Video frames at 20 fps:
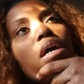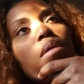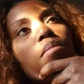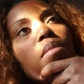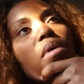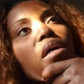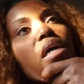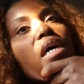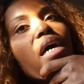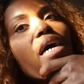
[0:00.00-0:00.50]

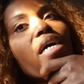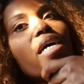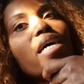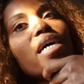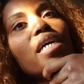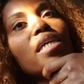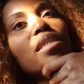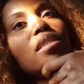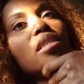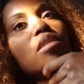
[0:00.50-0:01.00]
But
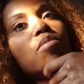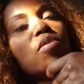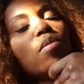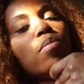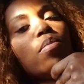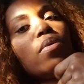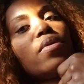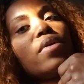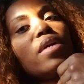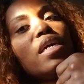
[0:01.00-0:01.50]
I, I just been
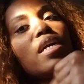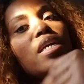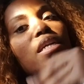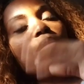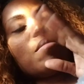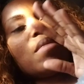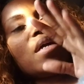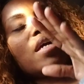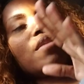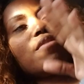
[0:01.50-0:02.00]
praying and
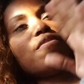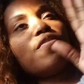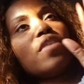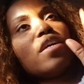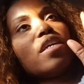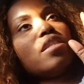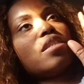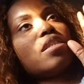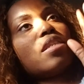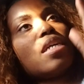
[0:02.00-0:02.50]

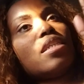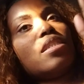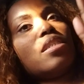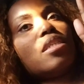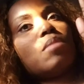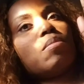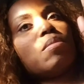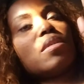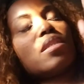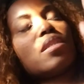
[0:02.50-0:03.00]
manifesting. I
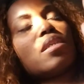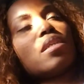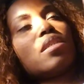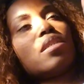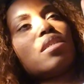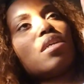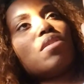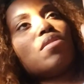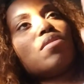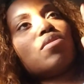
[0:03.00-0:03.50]
just been
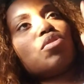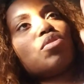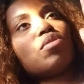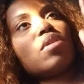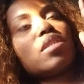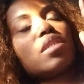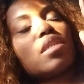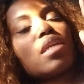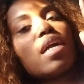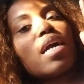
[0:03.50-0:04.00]
continue to
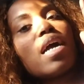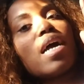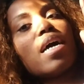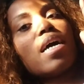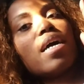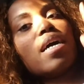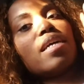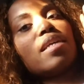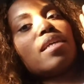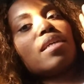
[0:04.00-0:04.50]
trust in
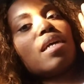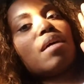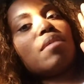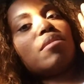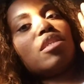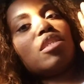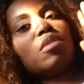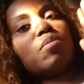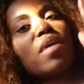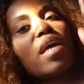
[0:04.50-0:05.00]
God, and I
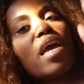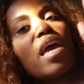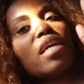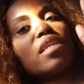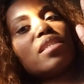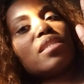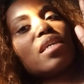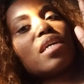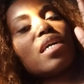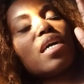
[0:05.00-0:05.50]
just been
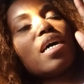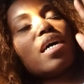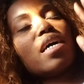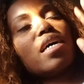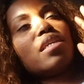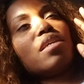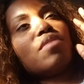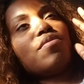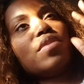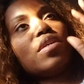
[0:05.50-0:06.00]
asking
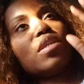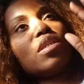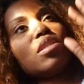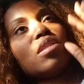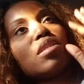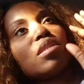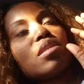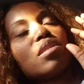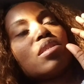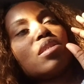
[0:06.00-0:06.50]
God if He could
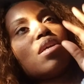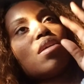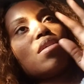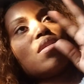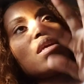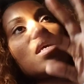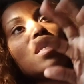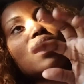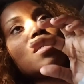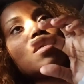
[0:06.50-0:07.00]
just
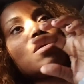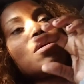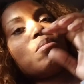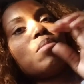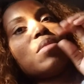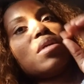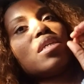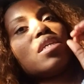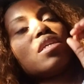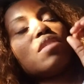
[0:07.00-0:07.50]
continue to heal
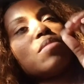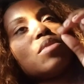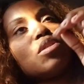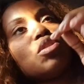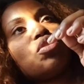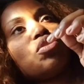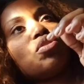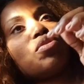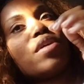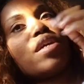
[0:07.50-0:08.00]
me, give me
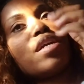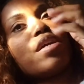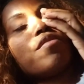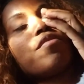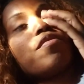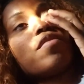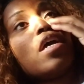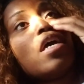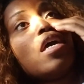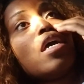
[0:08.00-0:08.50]
strength,
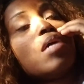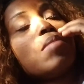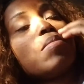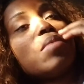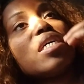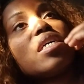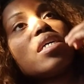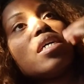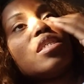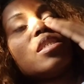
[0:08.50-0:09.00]

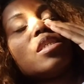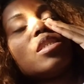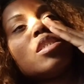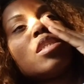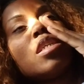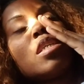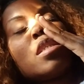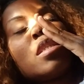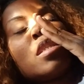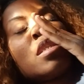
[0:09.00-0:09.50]
because it
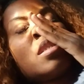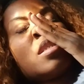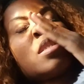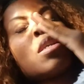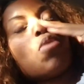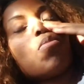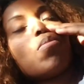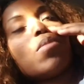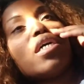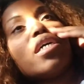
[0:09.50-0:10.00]
just it's
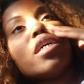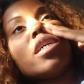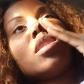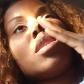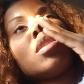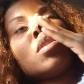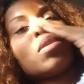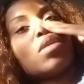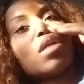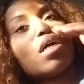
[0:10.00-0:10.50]
so
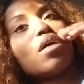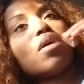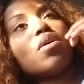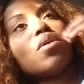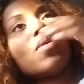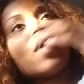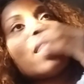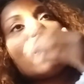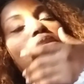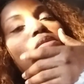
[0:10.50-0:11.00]
much, you
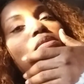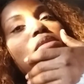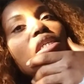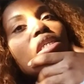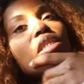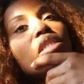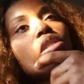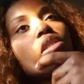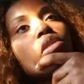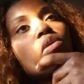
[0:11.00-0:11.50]
know. I was
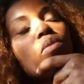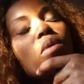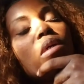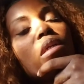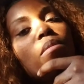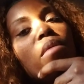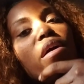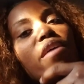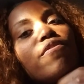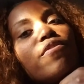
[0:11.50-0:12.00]
listening to one
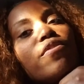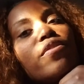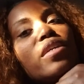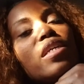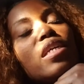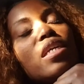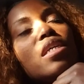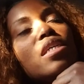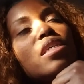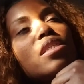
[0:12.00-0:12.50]
of my
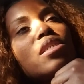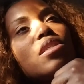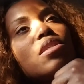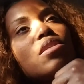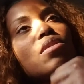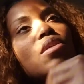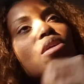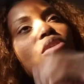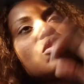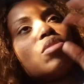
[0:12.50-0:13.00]
friends, and
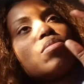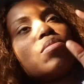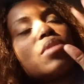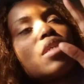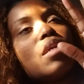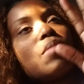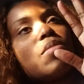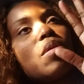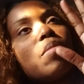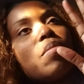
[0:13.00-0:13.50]
you know she was
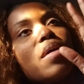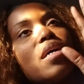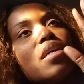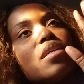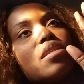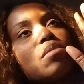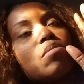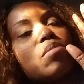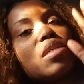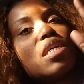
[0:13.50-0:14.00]
telling me about
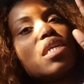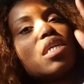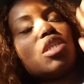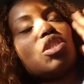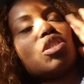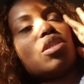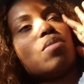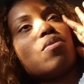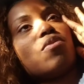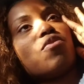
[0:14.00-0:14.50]
some things
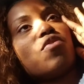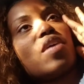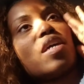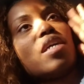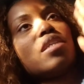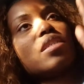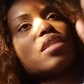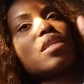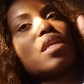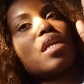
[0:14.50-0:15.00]
she was
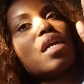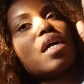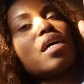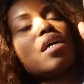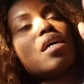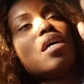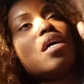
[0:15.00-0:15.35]
facing, and I